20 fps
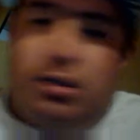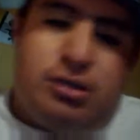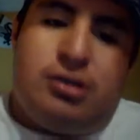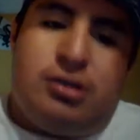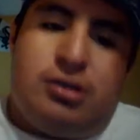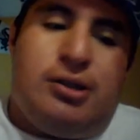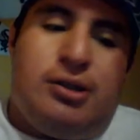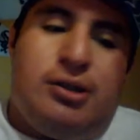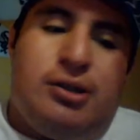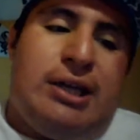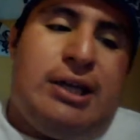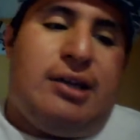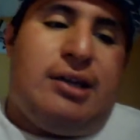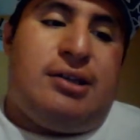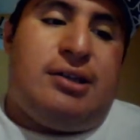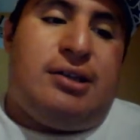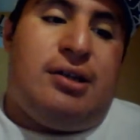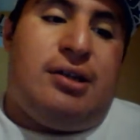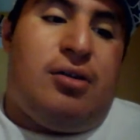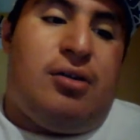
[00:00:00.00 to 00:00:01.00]
Get this.
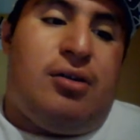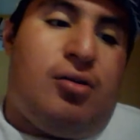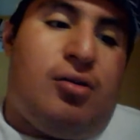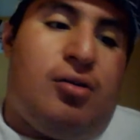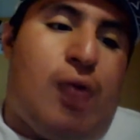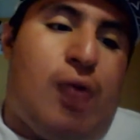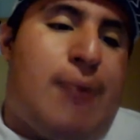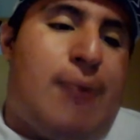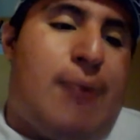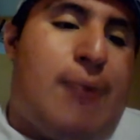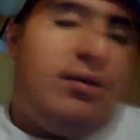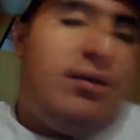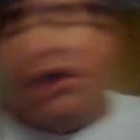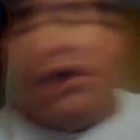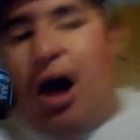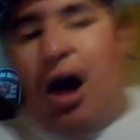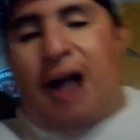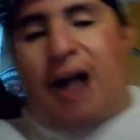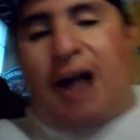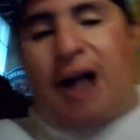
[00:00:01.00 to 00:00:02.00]
When the
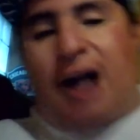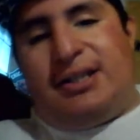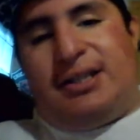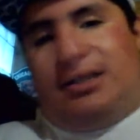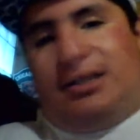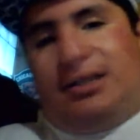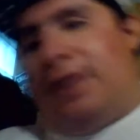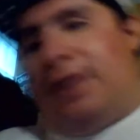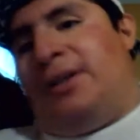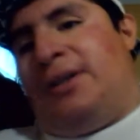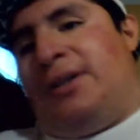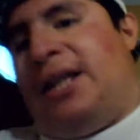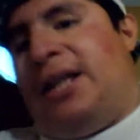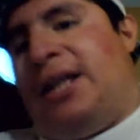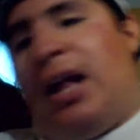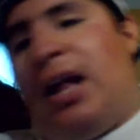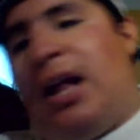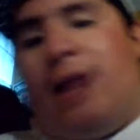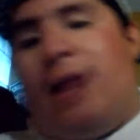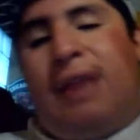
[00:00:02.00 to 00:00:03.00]
Hawks, they want to stay in
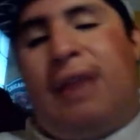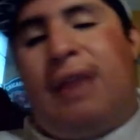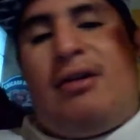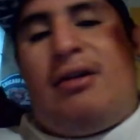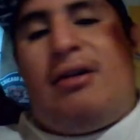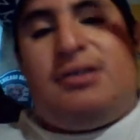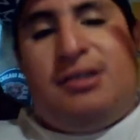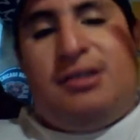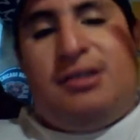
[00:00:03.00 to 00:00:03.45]
Cubs titles.